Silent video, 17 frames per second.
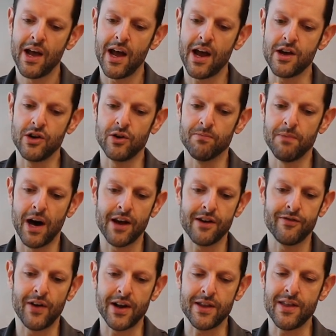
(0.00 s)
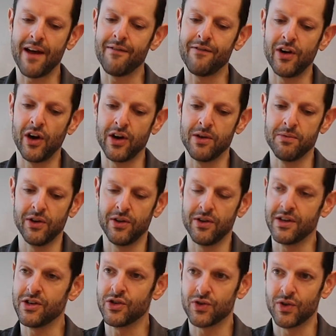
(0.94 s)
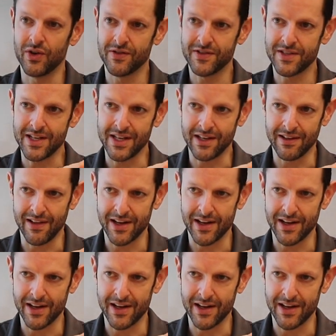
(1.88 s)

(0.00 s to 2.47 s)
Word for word: and you're modifying that variable and you're sort of seeing